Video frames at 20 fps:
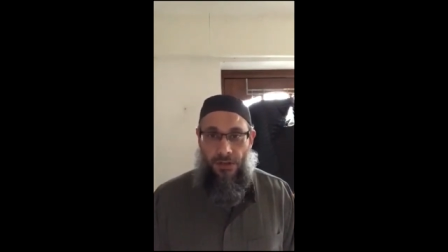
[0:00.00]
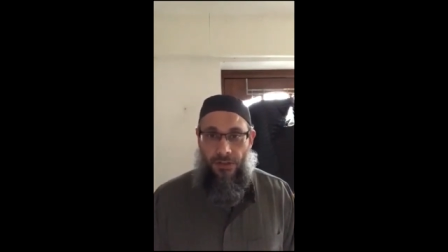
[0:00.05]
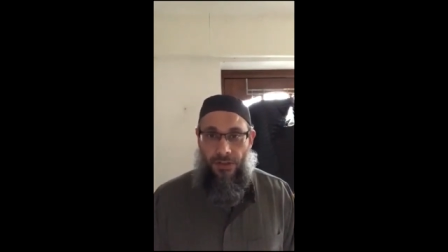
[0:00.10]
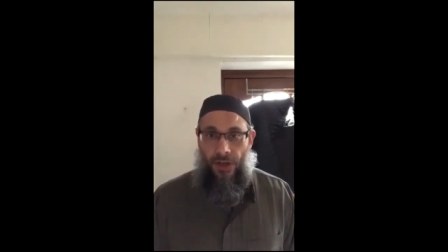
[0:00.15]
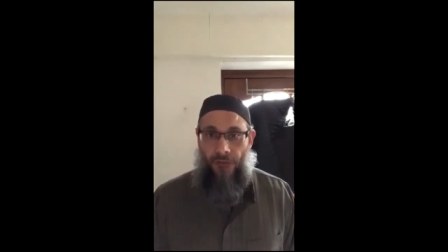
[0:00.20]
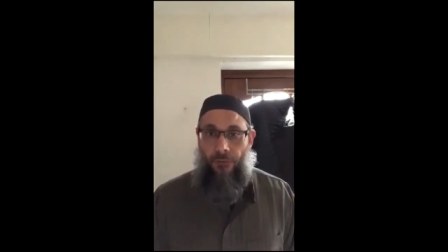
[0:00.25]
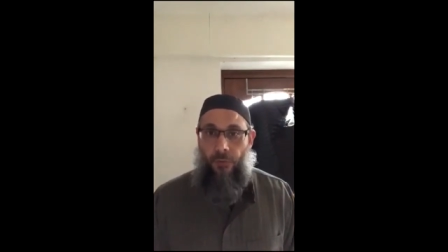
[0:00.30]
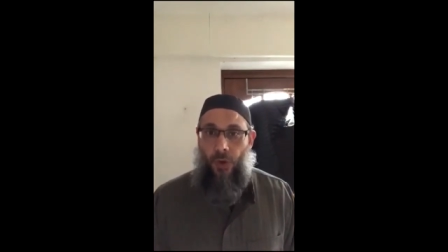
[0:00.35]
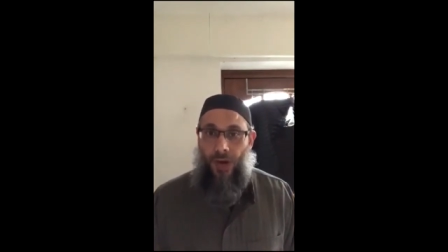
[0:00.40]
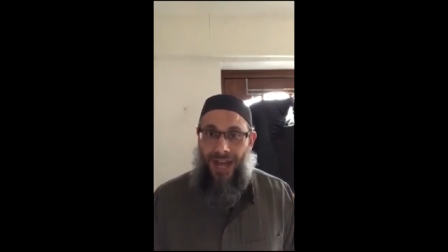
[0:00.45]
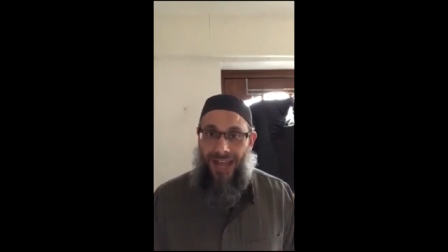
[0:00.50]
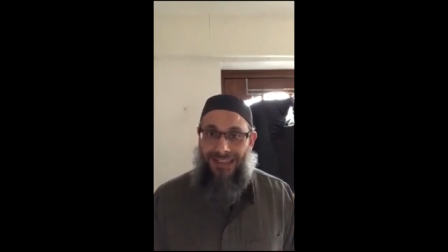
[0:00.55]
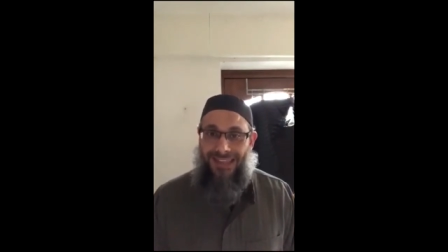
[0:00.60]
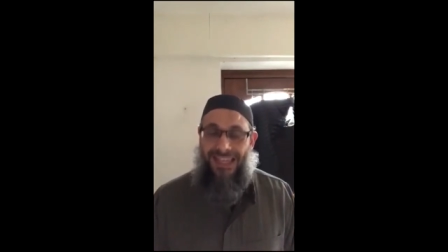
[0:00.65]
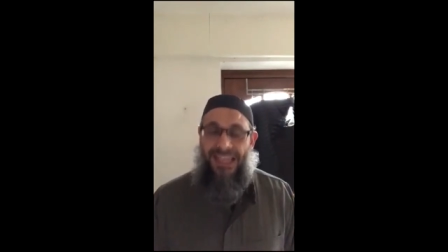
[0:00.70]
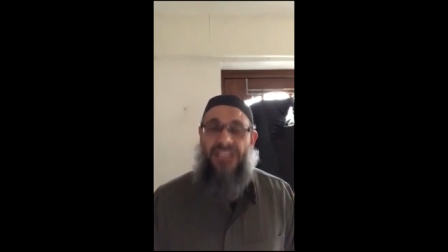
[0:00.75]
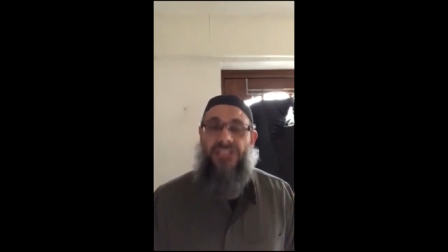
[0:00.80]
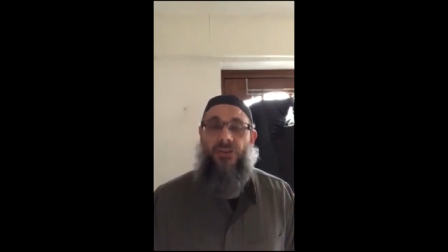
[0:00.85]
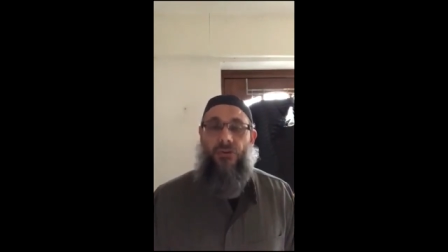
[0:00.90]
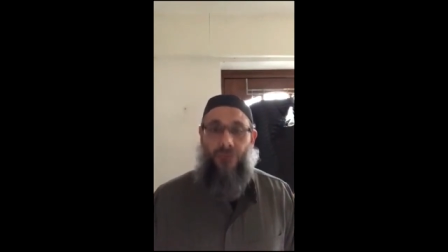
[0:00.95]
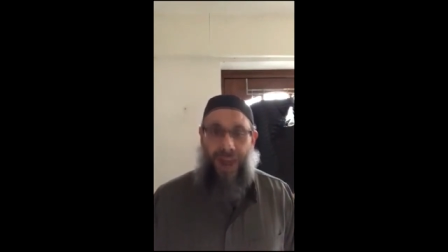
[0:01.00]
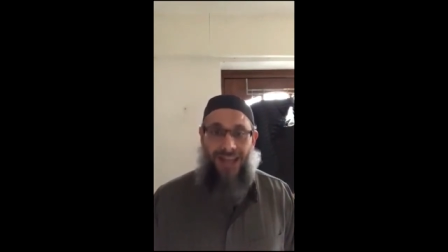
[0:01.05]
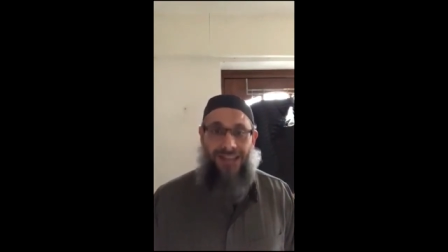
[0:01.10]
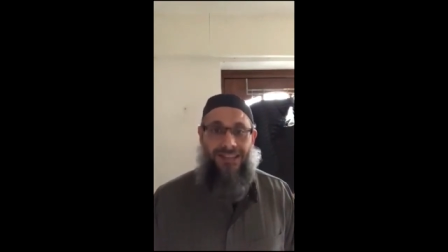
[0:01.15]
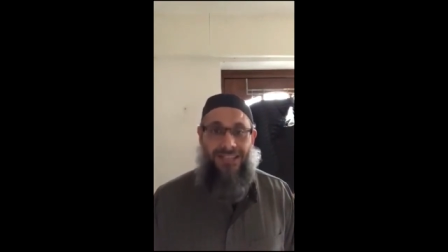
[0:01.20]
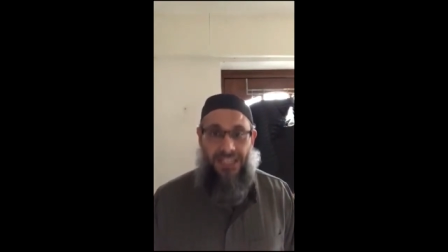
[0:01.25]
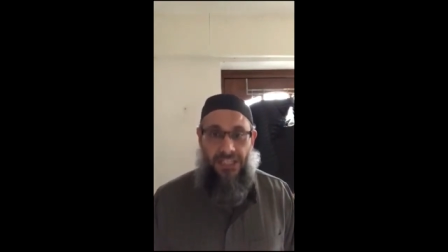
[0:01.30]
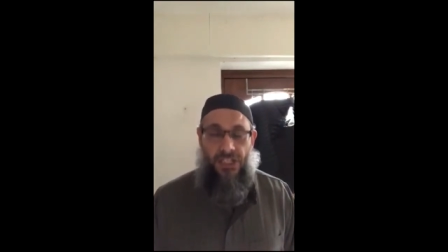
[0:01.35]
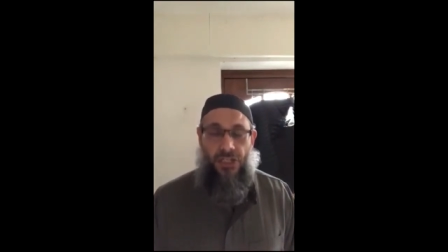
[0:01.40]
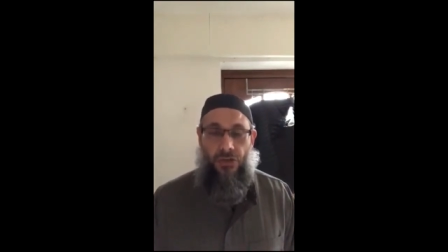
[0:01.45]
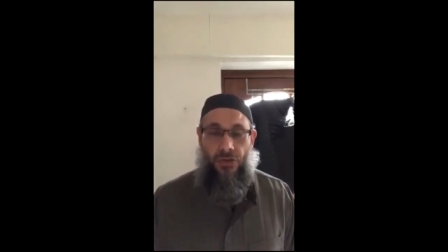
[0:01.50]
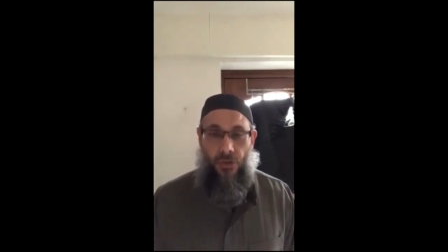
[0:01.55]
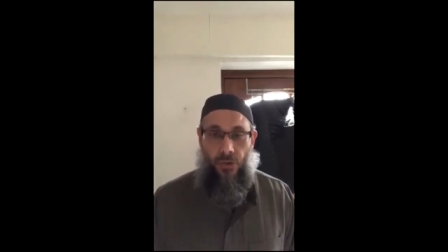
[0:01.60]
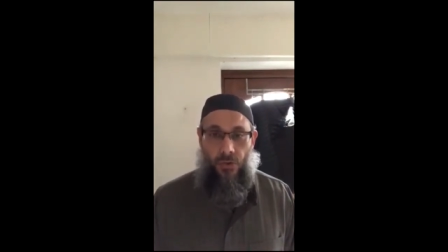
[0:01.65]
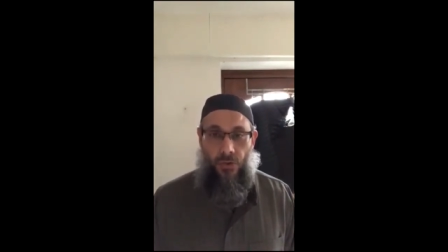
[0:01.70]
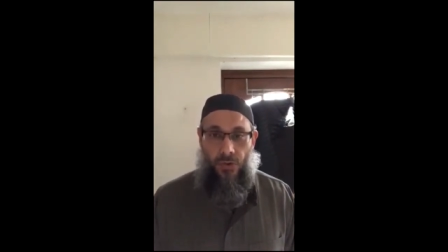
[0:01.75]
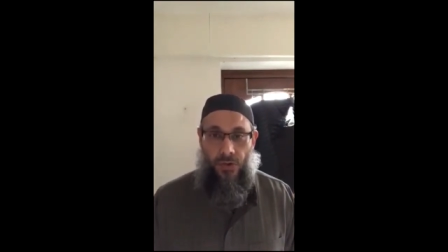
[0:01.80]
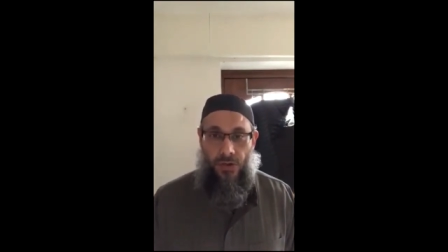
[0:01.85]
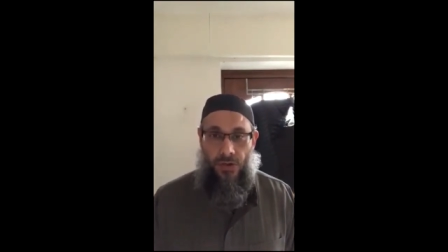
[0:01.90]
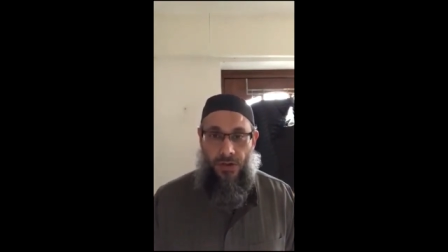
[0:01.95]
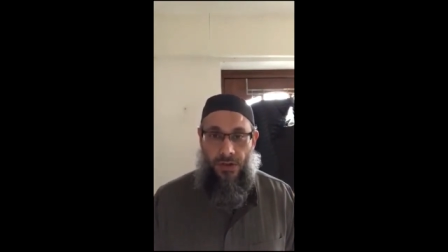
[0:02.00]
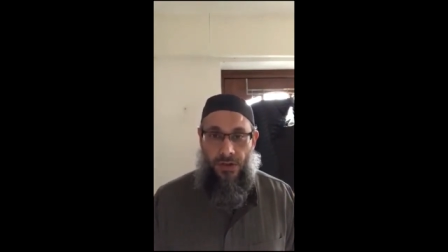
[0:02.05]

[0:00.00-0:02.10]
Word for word: of what I think is the right thing to do.